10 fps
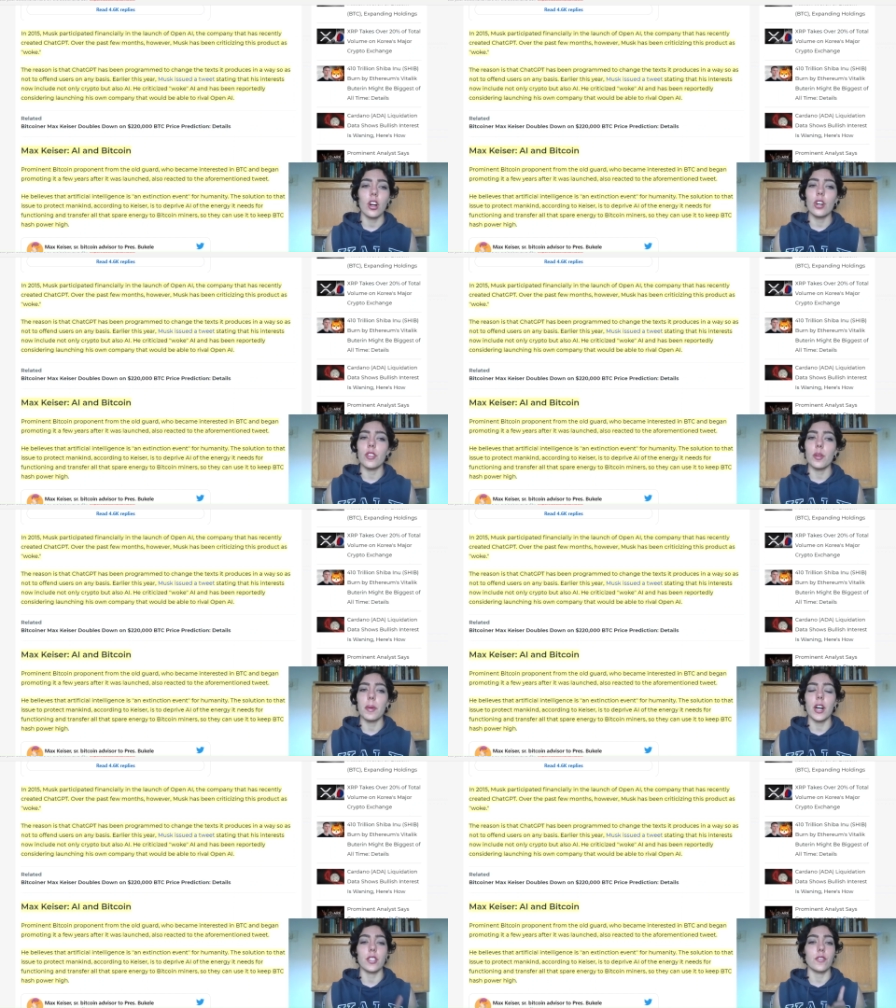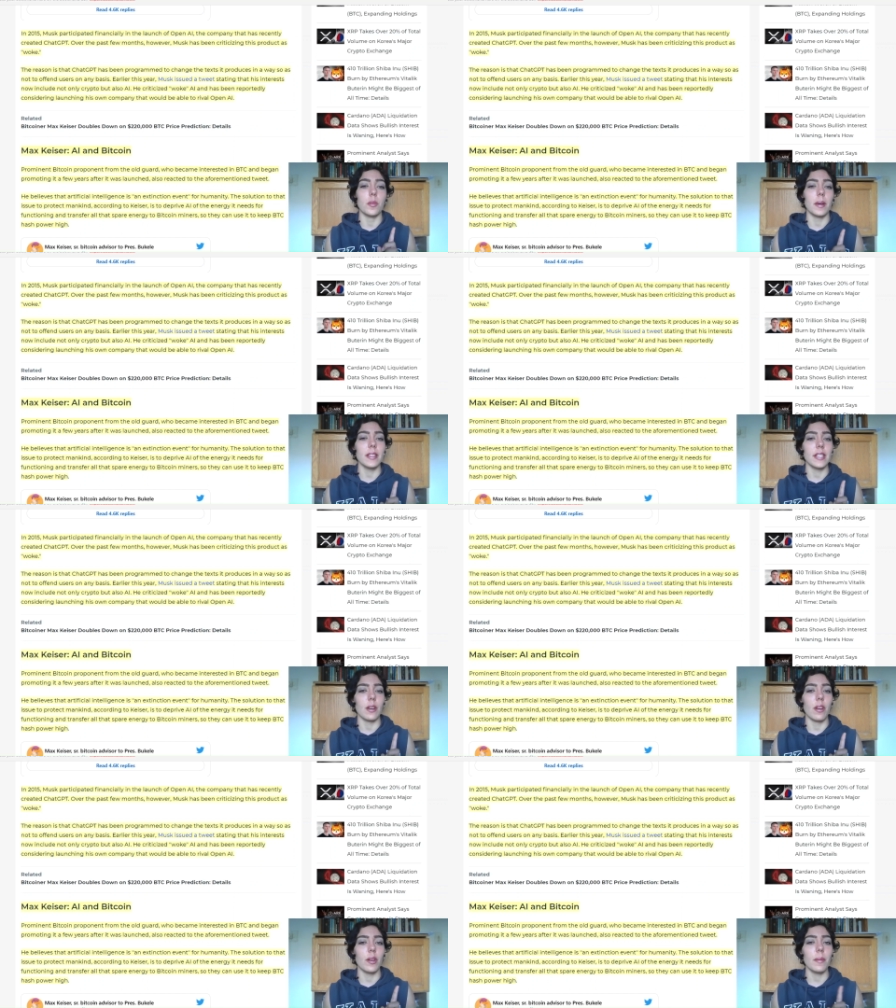Over the past few months,
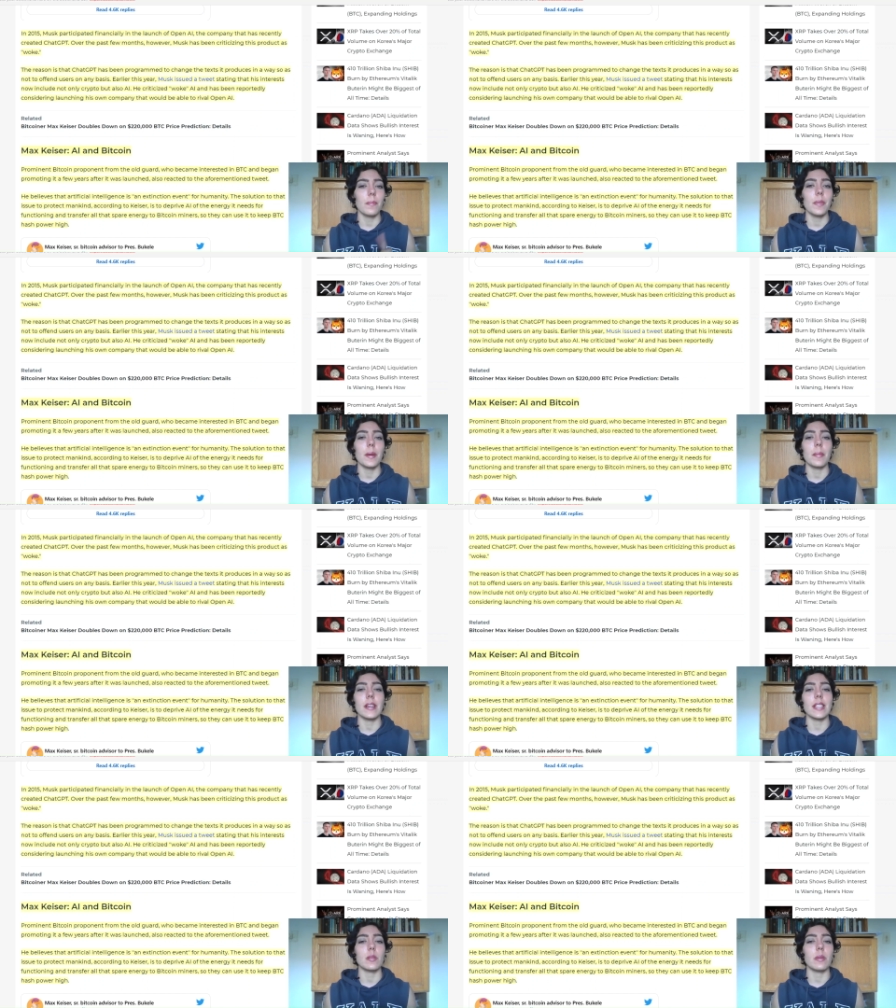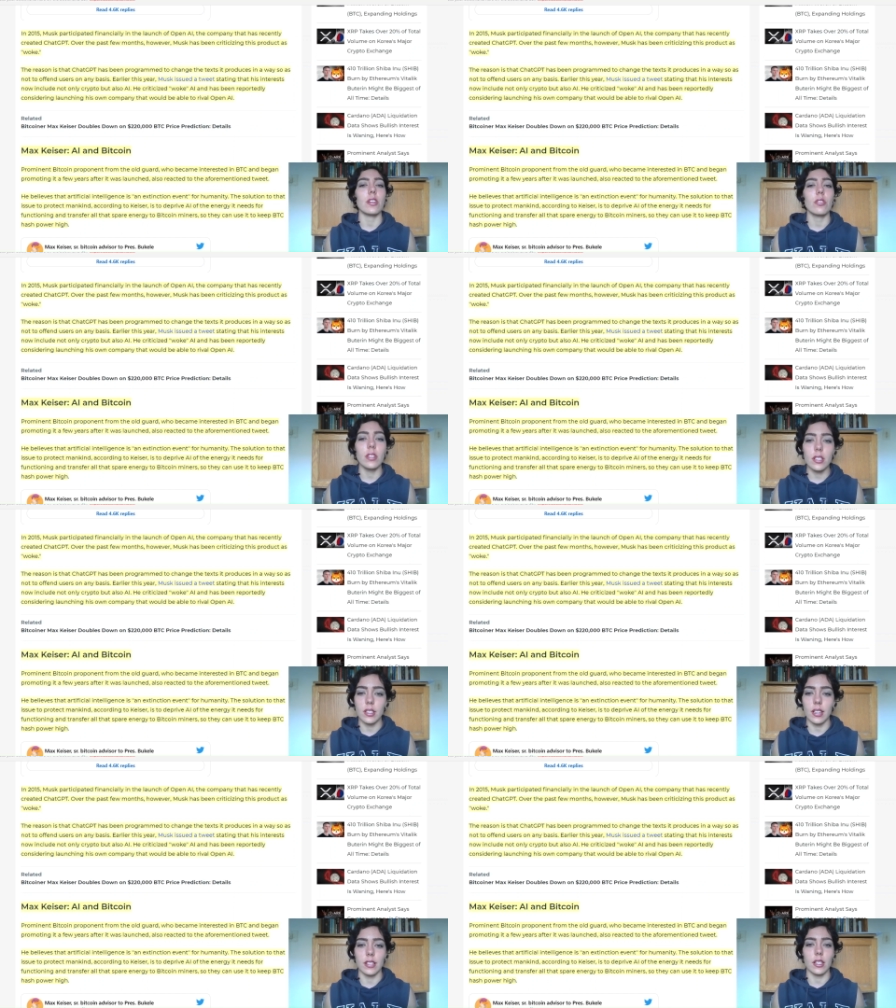however, Musk has been
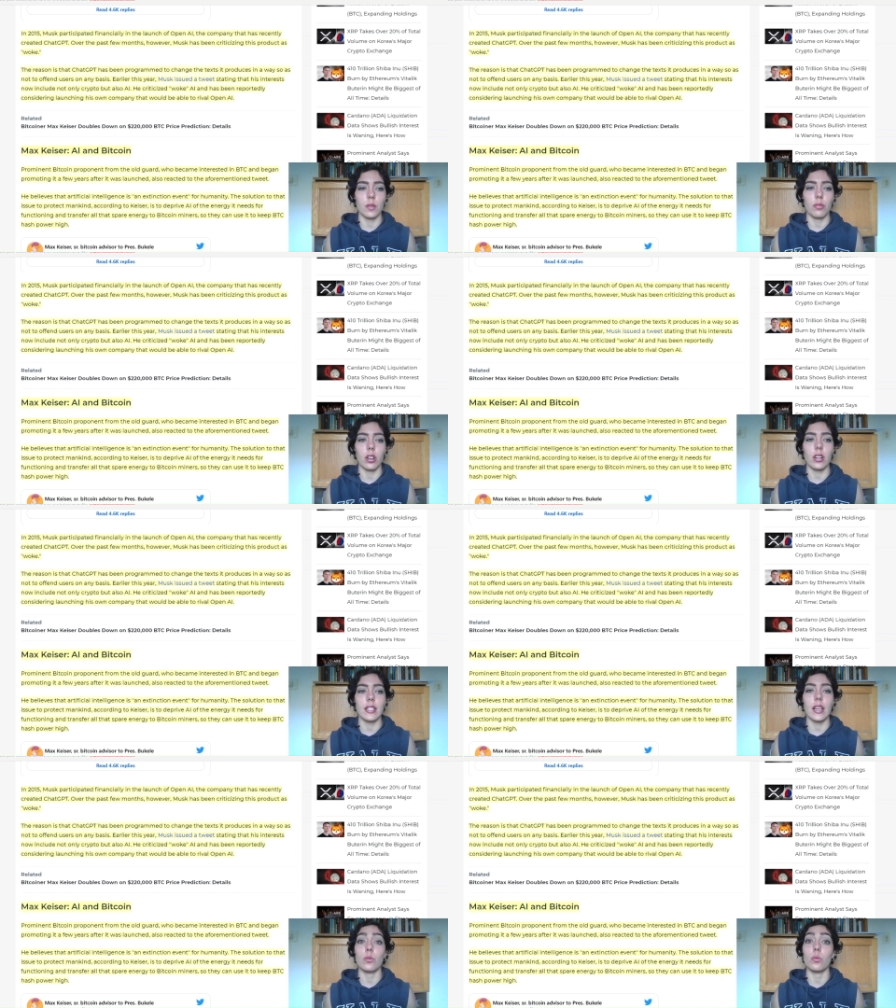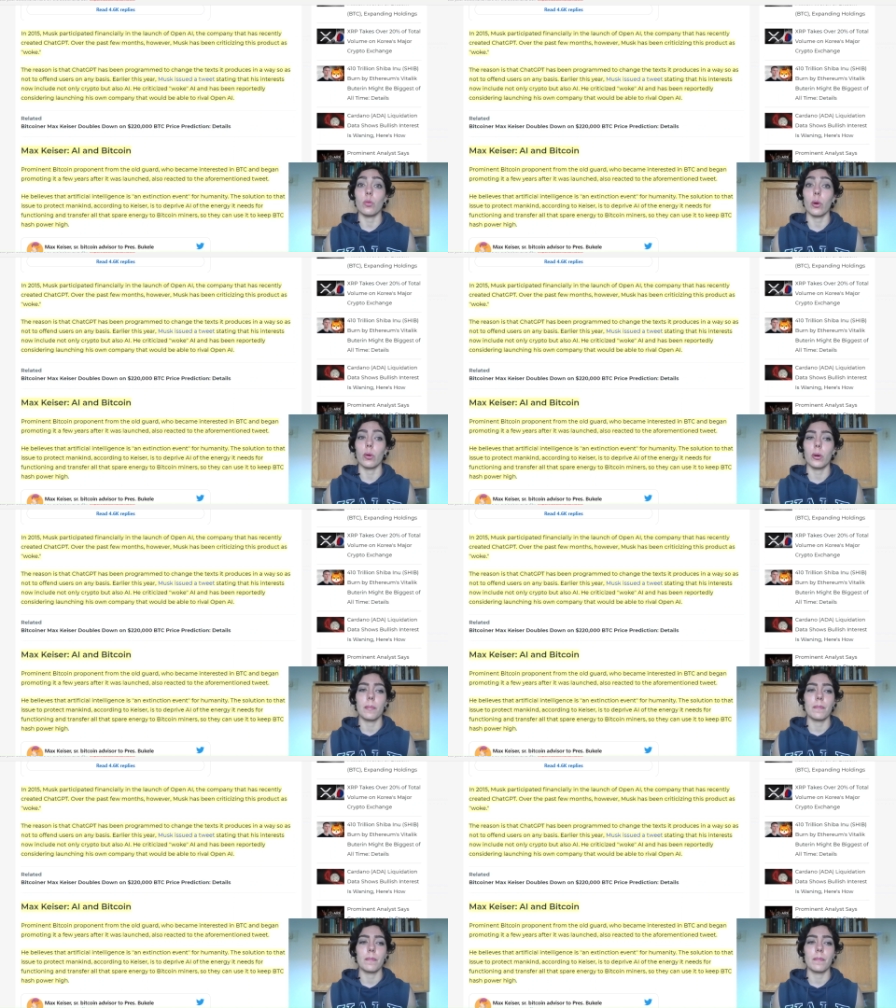criticizing this product as woke.